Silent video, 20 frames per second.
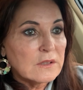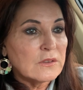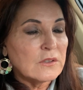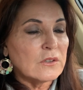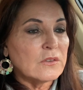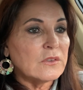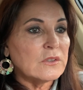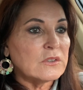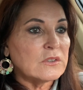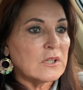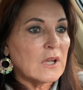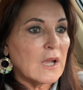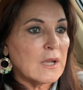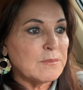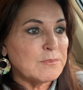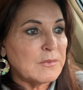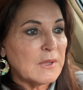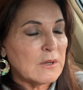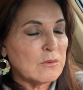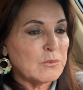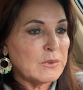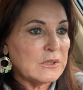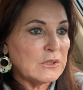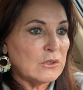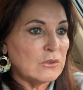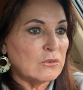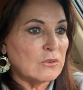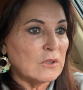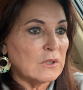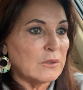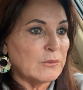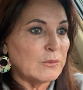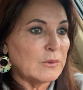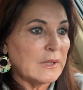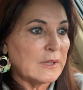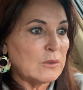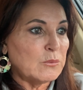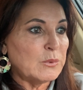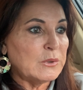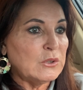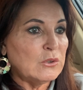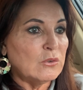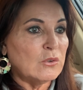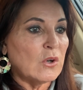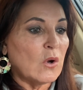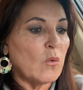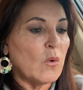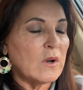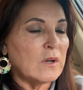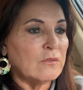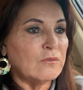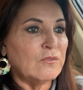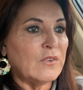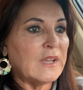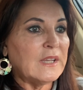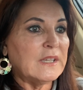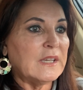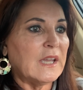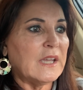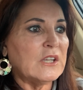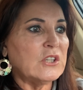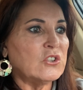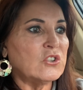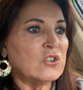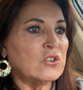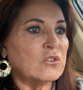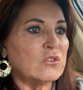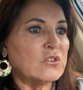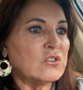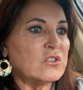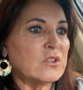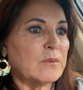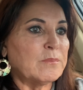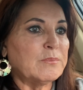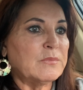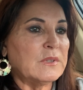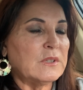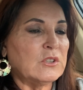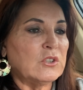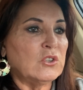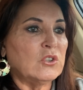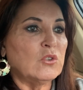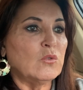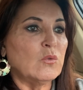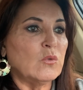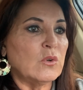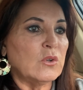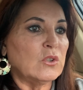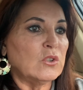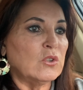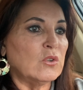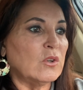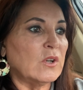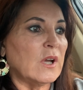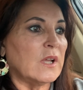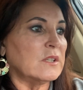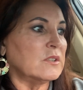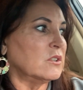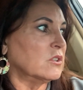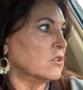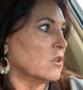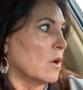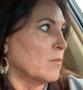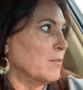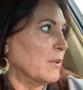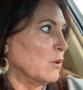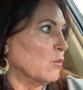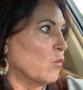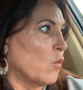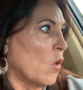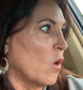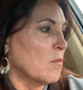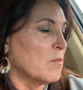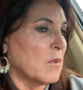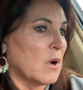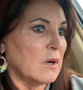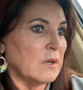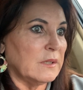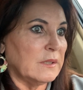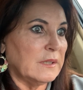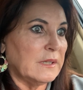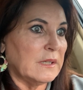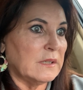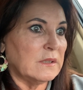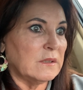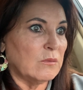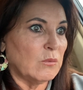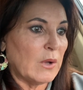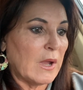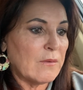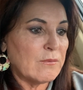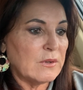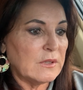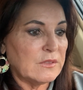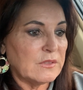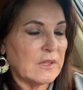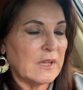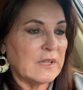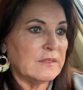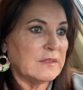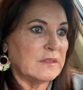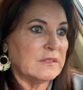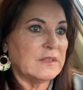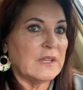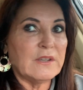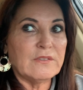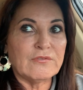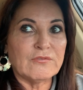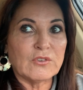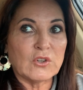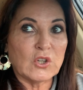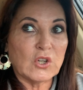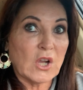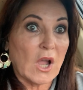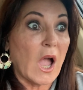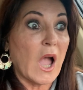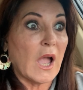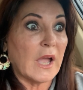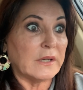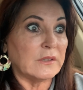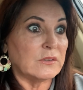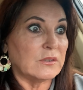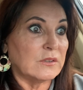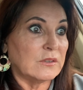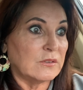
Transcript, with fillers: they're the type that when you like when you go on vacation or something you you got to stop at walmart and get everything that they forgot